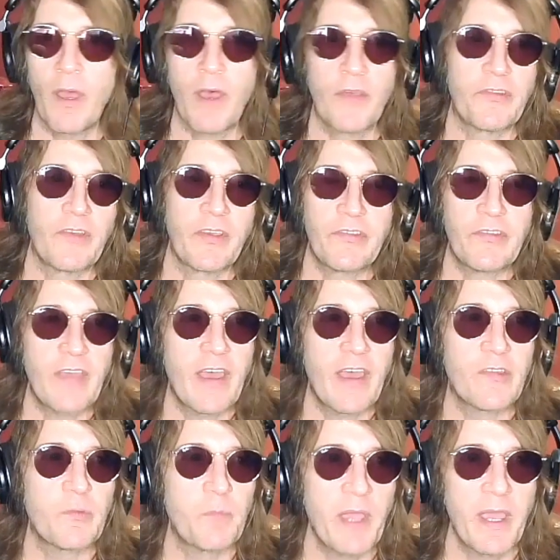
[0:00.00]

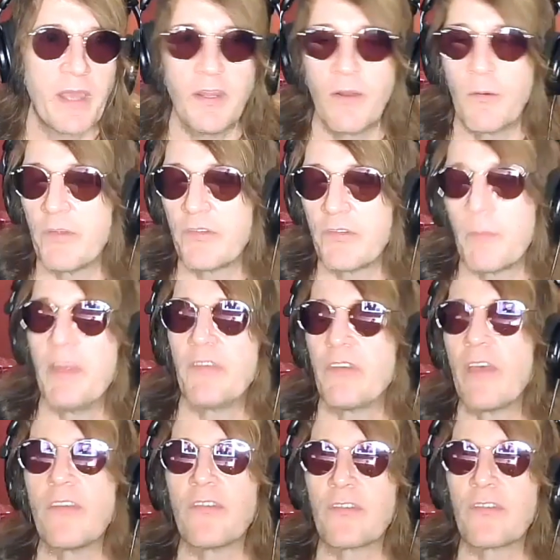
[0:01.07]
success band, when somebody
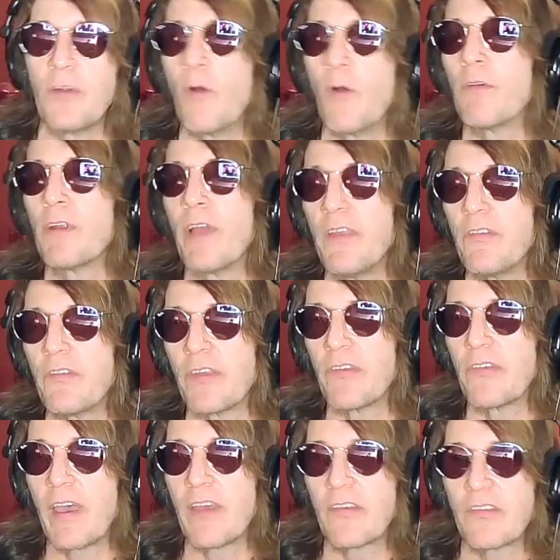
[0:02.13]
says it's an overnight
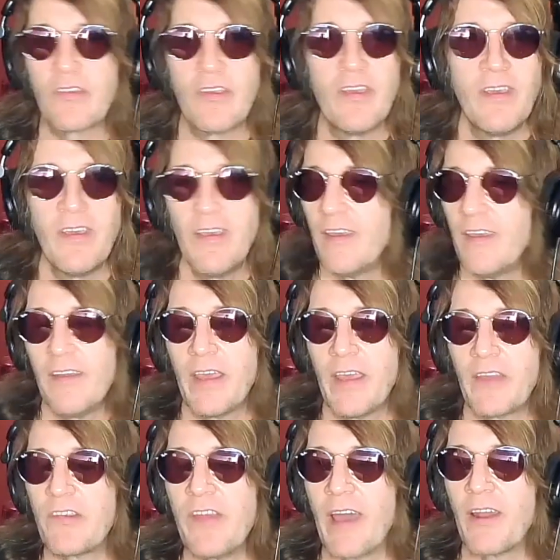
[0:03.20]
success,
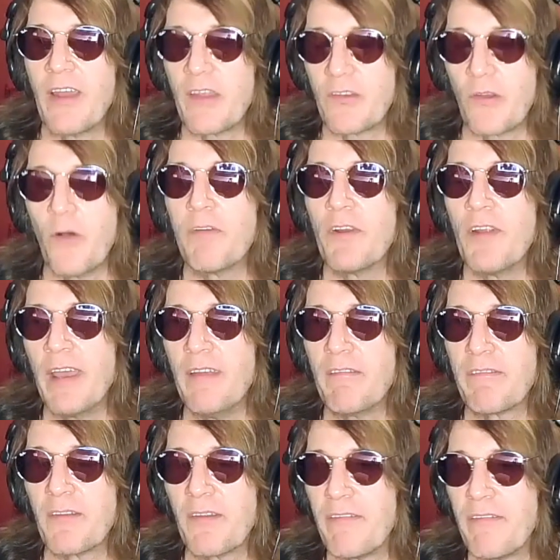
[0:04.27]
that's overnight
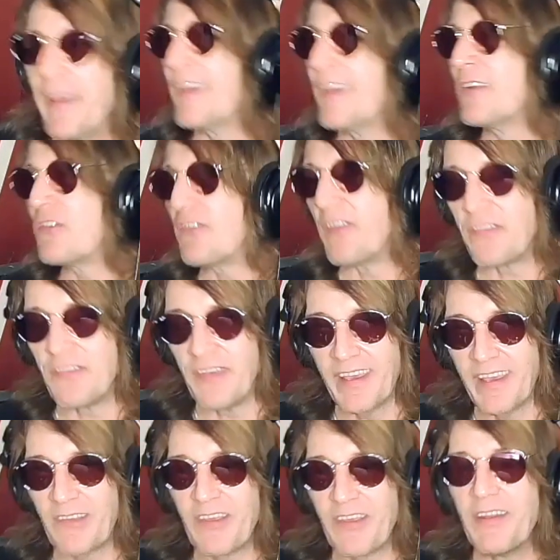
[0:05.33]
for the fans to see it
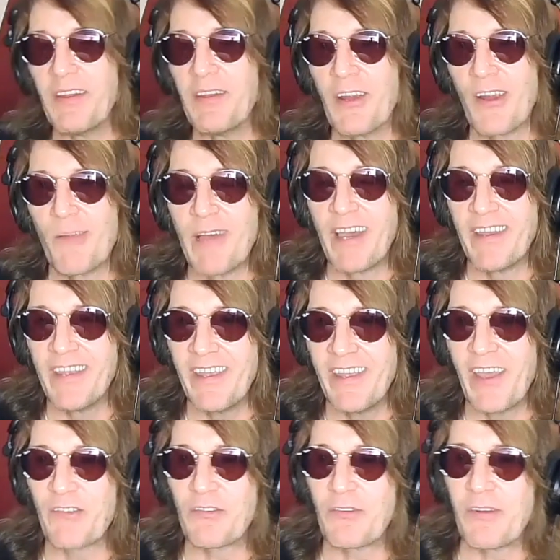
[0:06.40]
because they didn't hear about you
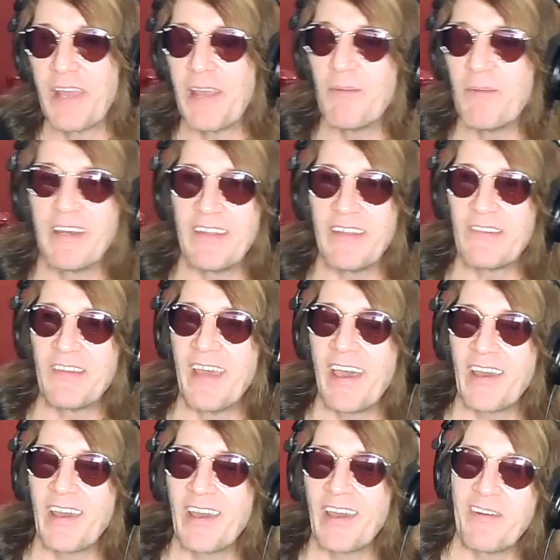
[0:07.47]
yesterday, but it's
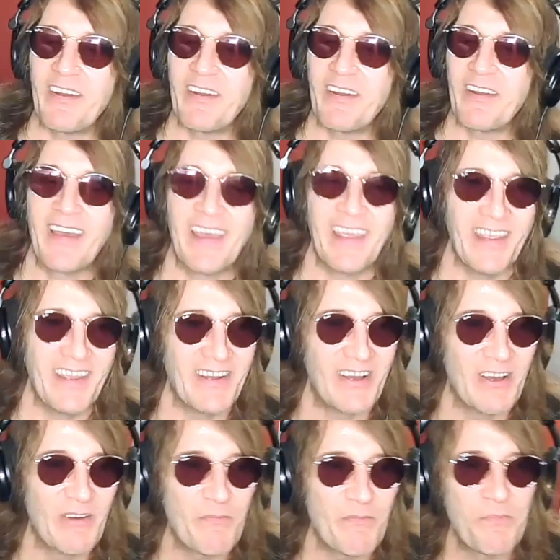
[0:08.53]
not overnight,
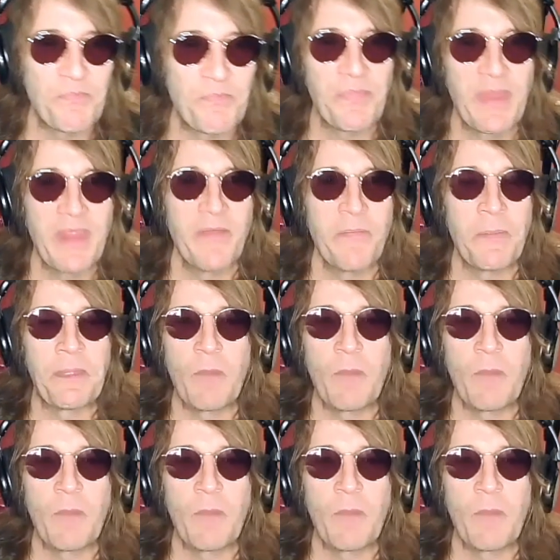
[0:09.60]
But